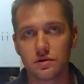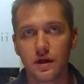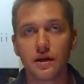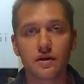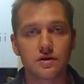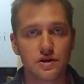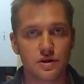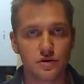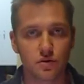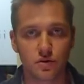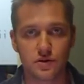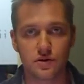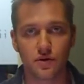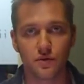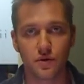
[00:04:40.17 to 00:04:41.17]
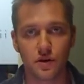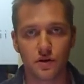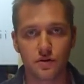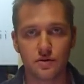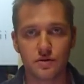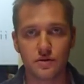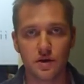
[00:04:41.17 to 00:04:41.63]
energy source that we
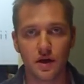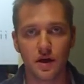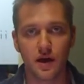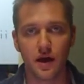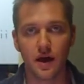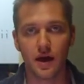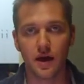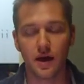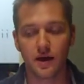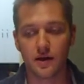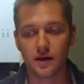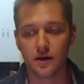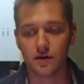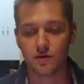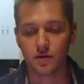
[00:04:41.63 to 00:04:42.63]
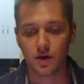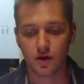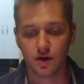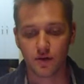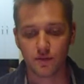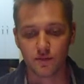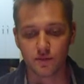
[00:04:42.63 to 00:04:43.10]
use, and it
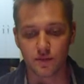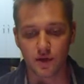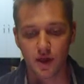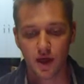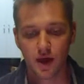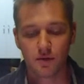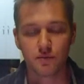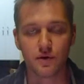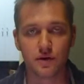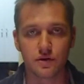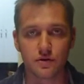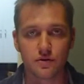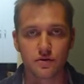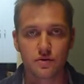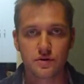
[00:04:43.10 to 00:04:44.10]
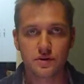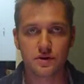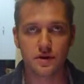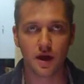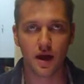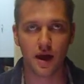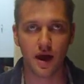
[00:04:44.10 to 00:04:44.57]
can
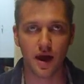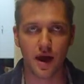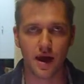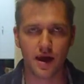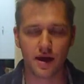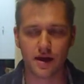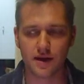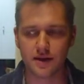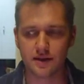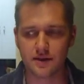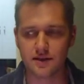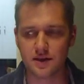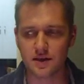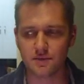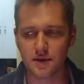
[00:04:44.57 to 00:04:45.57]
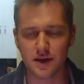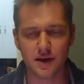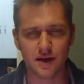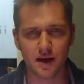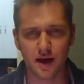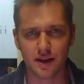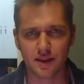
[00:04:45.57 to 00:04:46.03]
produce
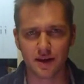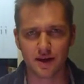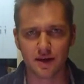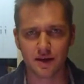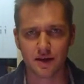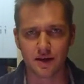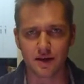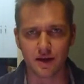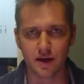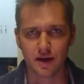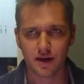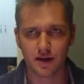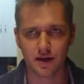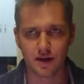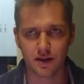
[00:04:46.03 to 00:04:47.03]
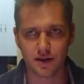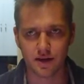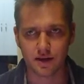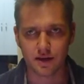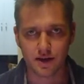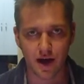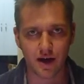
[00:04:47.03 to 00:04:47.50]
ADP, I think,
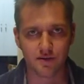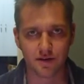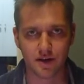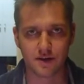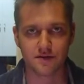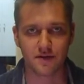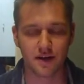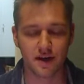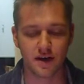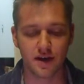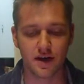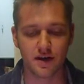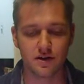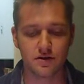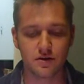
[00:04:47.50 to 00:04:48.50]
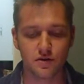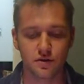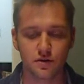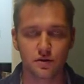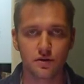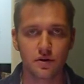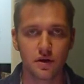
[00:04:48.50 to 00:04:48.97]
the diphosphate,
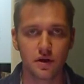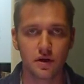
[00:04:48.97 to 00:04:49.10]
into